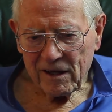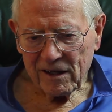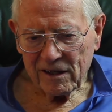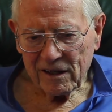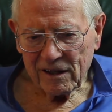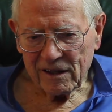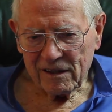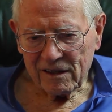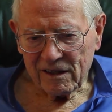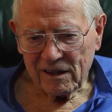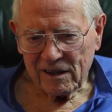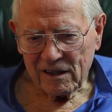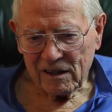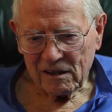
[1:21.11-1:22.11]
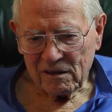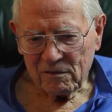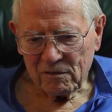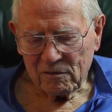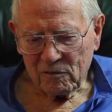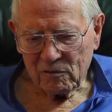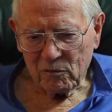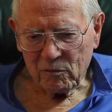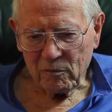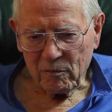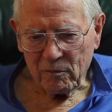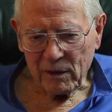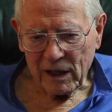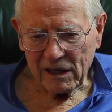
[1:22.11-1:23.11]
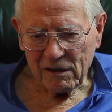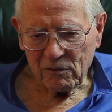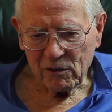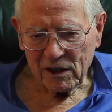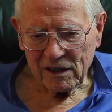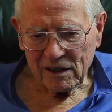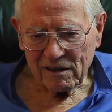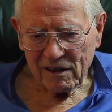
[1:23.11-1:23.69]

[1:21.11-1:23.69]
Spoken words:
And the men would